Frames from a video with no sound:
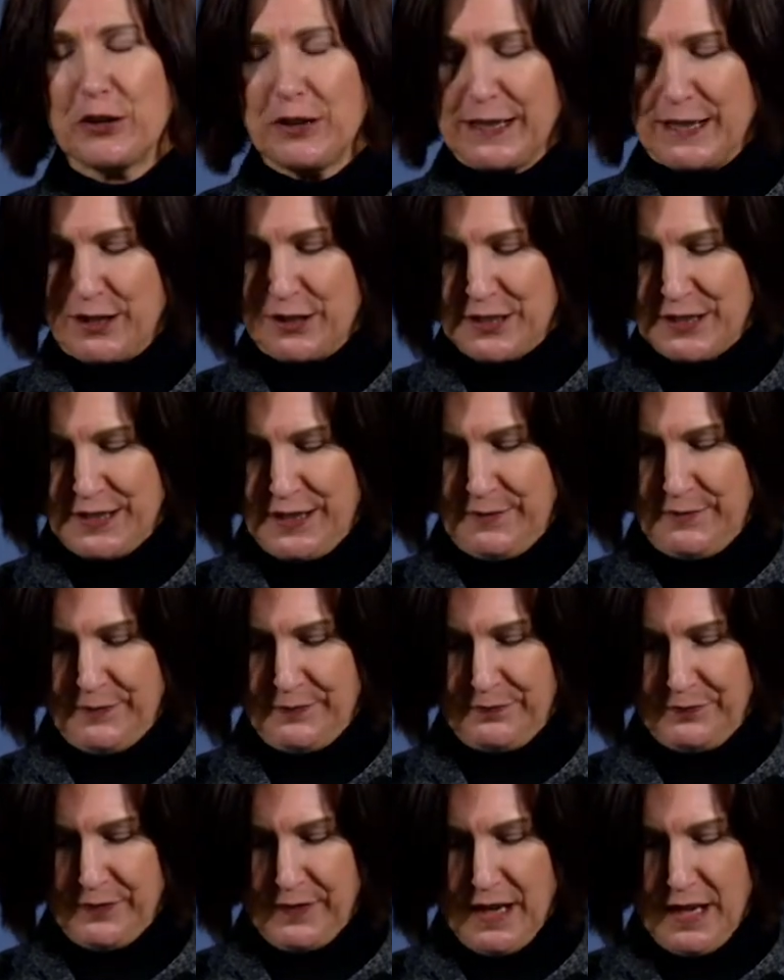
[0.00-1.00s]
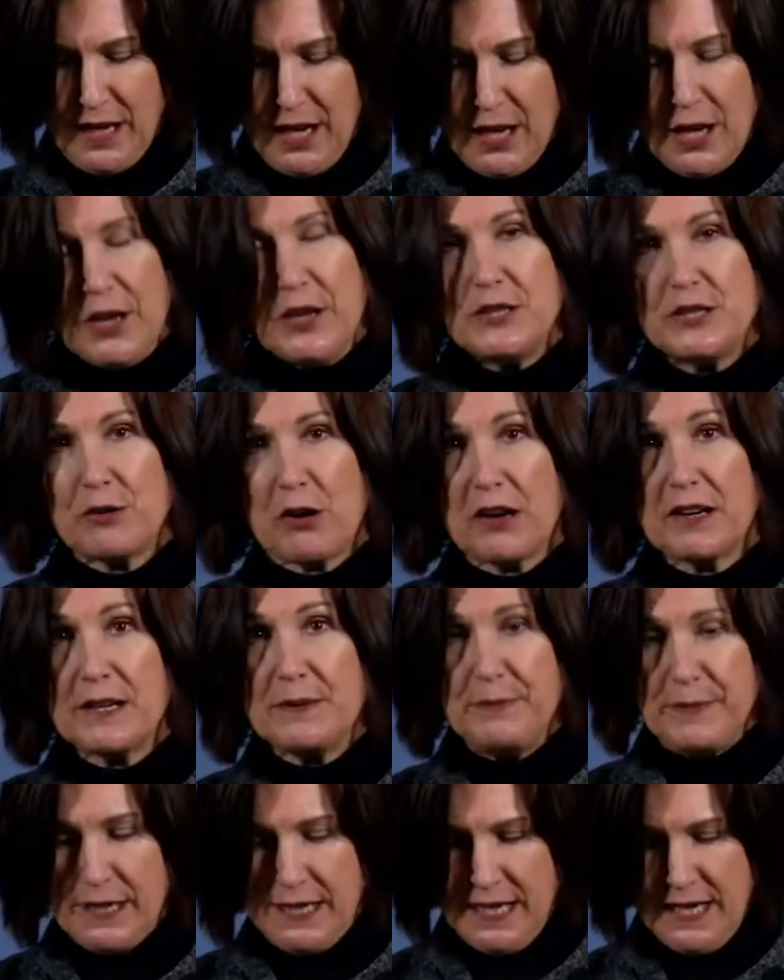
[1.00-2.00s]
leadership. To our
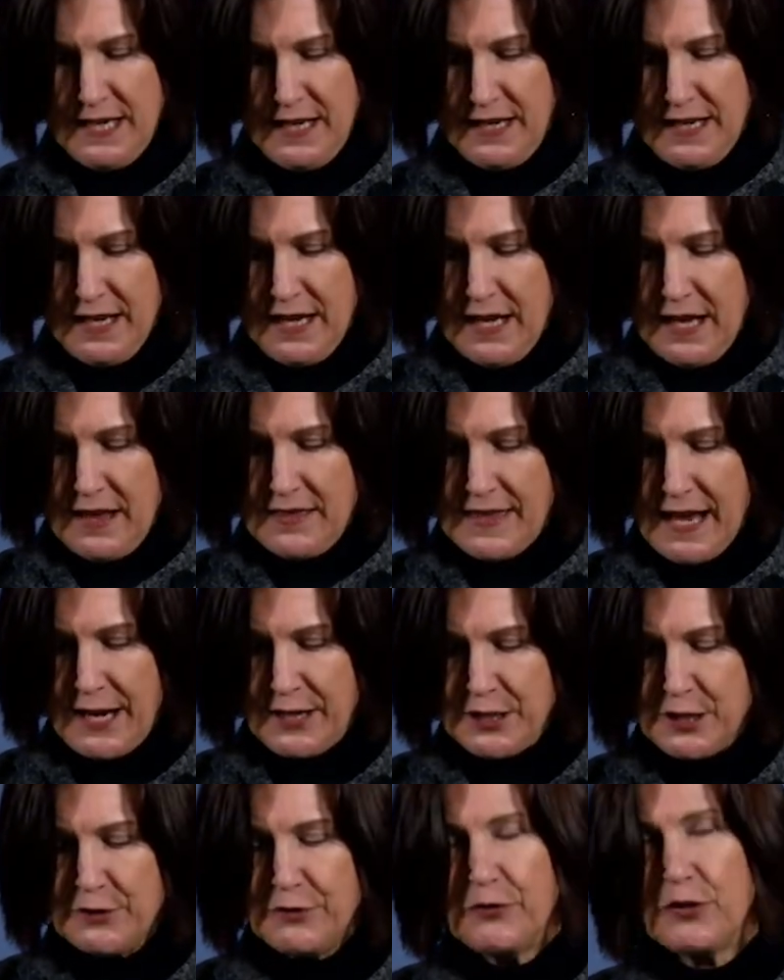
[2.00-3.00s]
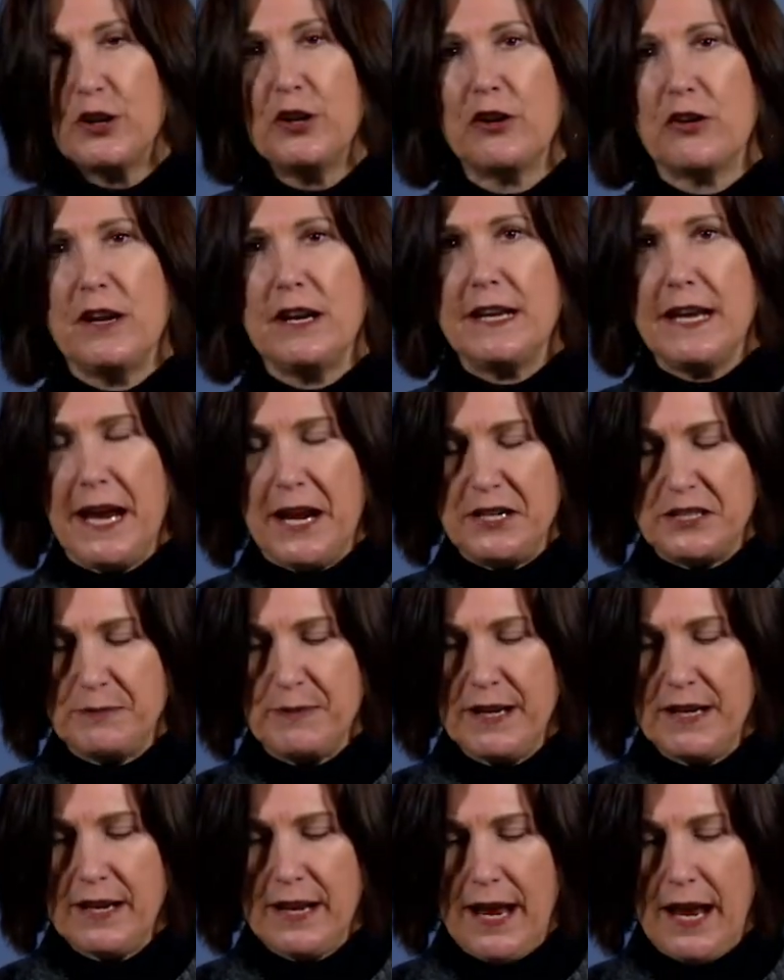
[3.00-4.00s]
committee, thank you for your
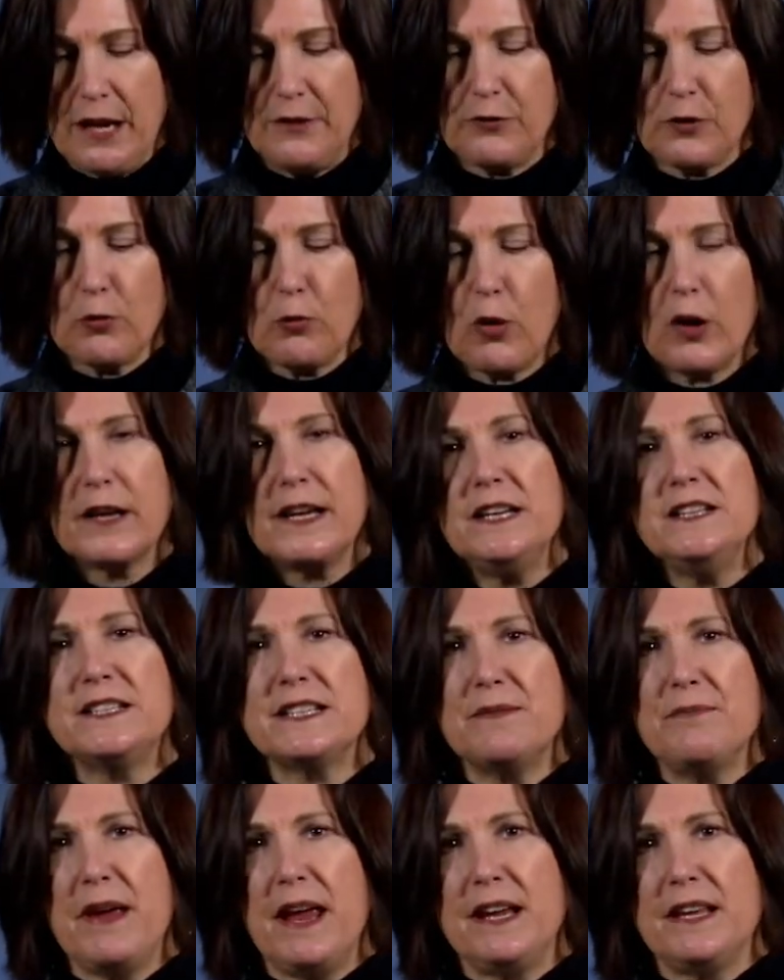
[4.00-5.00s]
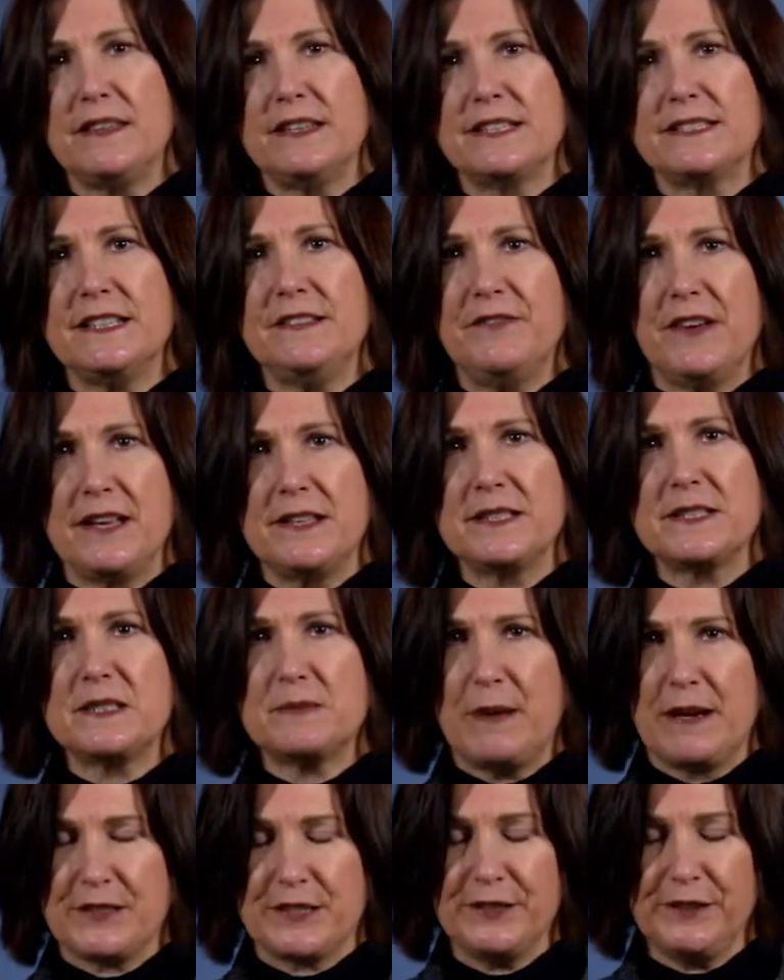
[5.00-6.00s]
engagement and for working to make this event
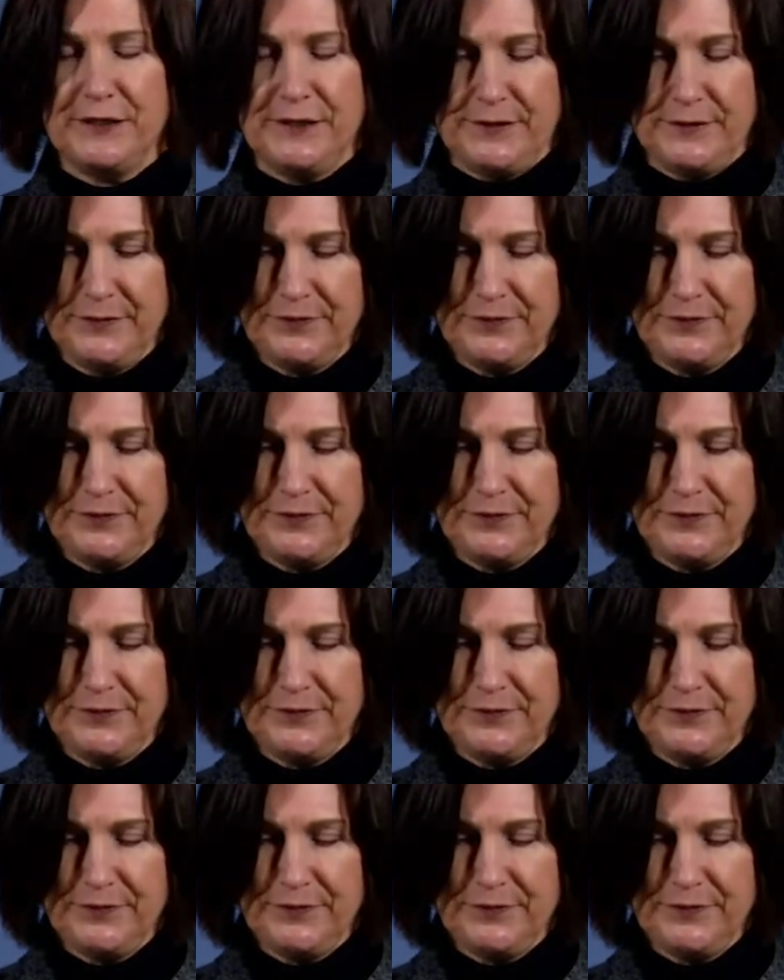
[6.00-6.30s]
special.